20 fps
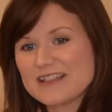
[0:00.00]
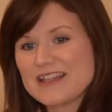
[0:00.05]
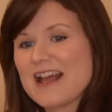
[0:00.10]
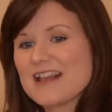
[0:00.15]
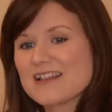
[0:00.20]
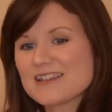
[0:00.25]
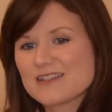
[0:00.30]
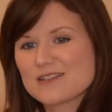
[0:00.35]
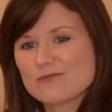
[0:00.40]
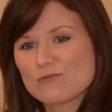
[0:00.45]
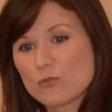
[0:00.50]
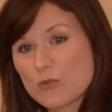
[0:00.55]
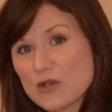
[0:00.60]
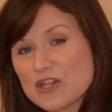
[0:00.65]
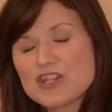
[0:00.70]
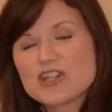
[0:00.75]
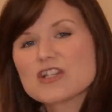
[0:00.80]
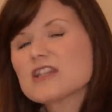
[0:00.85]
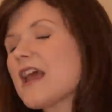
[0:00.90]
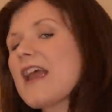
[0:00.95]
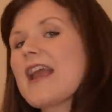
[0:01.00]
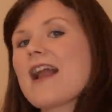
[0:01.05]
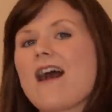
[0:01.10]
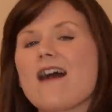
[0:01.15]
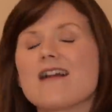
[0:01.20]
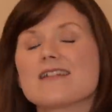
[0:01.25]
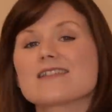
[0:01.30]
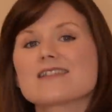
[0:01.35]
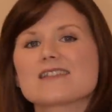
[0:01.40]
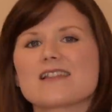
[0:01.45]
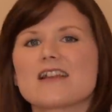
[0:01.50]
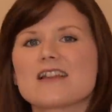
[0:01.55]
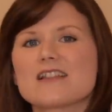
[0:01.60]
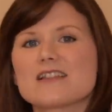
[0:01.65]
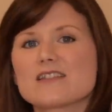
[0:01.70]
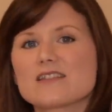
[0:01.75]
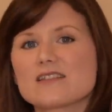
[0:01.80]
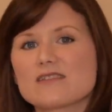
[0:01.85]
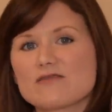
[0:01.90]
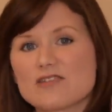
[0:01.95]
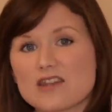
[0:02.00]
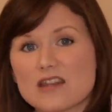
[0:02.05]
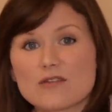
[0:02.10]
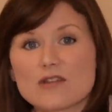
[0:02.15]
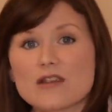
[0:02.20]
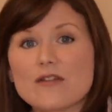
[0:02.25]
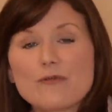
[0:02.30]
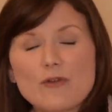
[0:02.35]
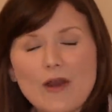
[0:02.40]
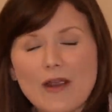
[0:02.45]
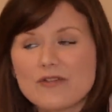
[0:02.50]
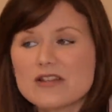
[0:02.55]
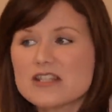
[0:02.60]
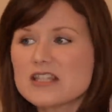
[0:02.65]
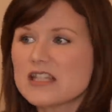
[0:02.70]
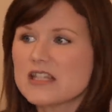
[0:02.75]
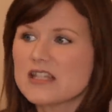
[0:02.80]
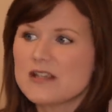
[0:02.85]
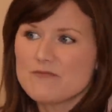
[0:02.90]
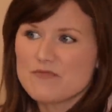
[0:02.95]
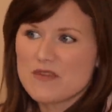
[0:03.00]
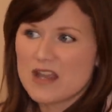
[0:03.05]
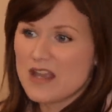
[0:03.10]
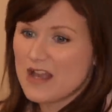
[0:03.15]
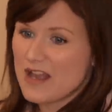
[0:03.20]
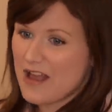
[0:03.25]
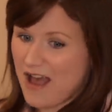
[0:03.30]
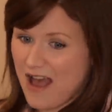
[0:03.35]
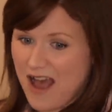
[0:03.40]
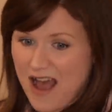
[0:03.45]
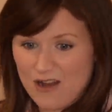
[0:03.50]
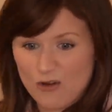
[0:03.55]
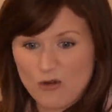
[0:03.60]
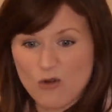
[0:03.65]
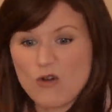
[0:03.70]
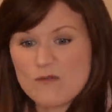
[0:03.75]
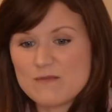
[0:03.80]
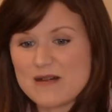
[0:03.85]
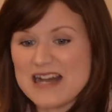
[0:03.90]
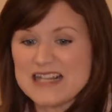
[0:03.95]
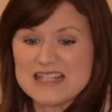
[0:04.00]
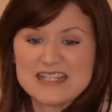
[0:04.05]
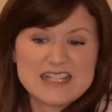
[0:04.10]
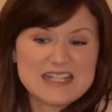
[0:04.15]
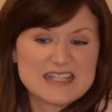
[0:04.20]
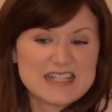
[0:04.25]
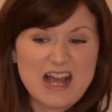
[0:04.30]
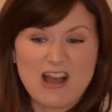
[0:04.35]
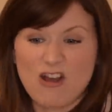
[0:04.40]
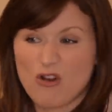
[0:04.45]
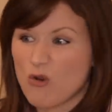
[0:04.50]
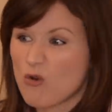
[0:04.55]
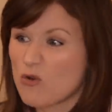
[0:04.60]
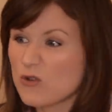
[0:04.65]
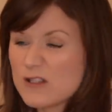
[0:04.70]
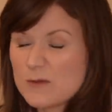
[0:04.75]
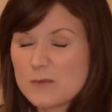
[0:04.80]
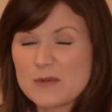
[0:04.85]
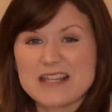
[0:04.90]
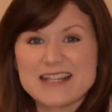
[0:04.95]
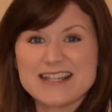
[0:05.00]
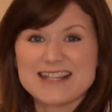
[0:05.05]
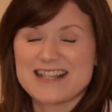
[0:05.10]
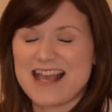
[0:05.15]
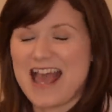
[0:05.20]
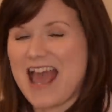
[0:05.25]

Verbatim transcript: yes, we should take Einstein's theory of gravity at all masses, at all speeds,